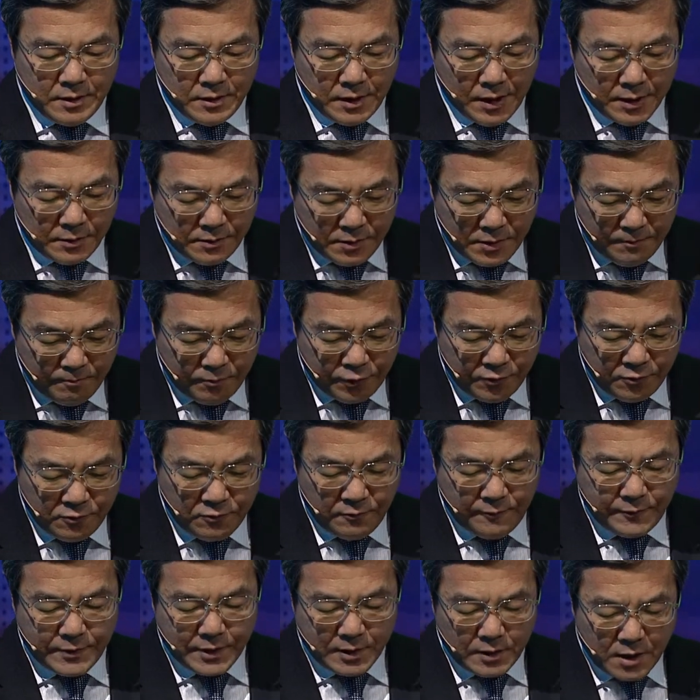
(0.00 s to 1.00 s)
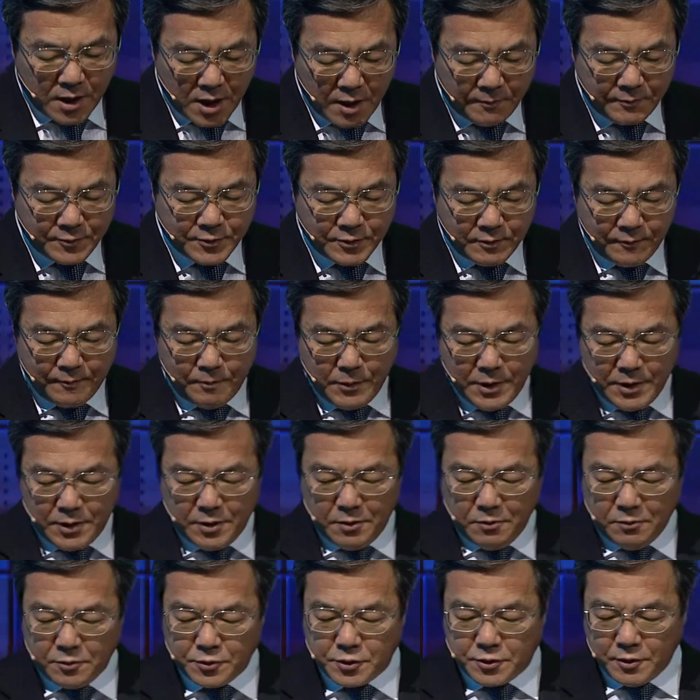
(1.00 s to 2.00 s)
the lives of
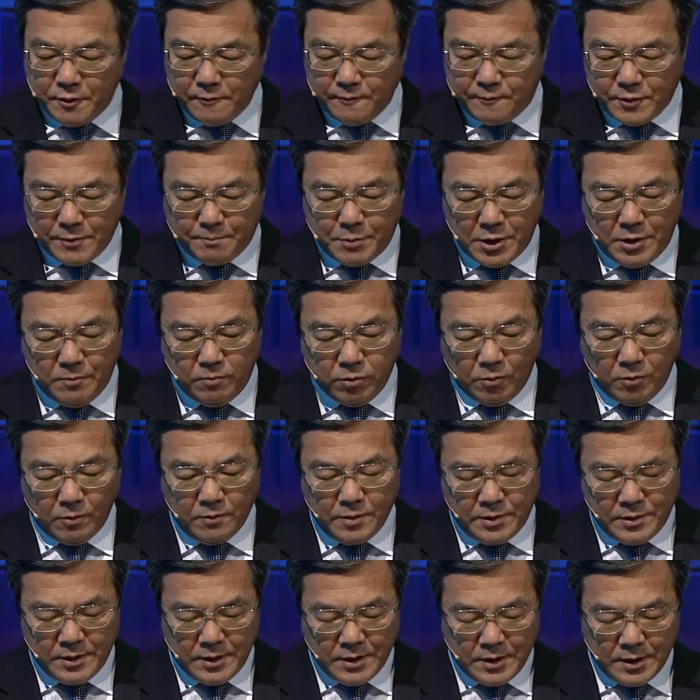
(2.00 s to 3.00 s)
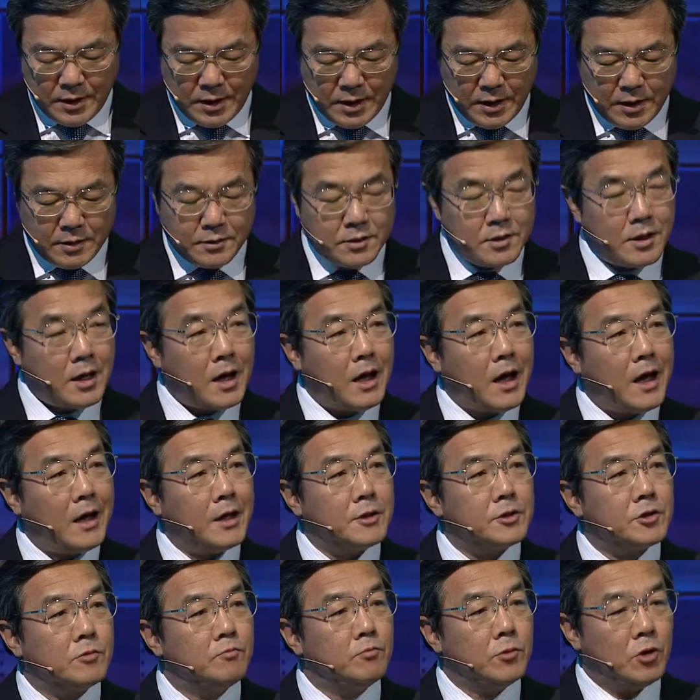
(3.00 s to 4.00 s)
millions of people and
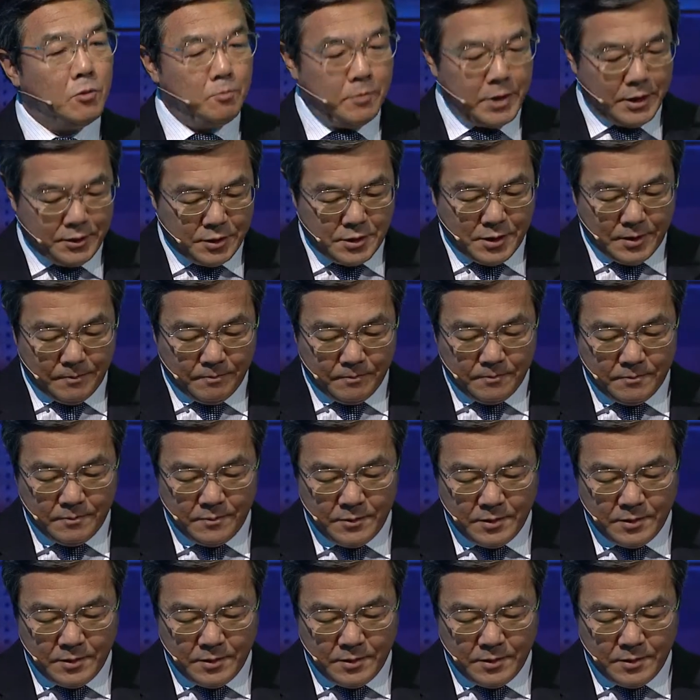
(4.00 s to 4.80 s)
add momentum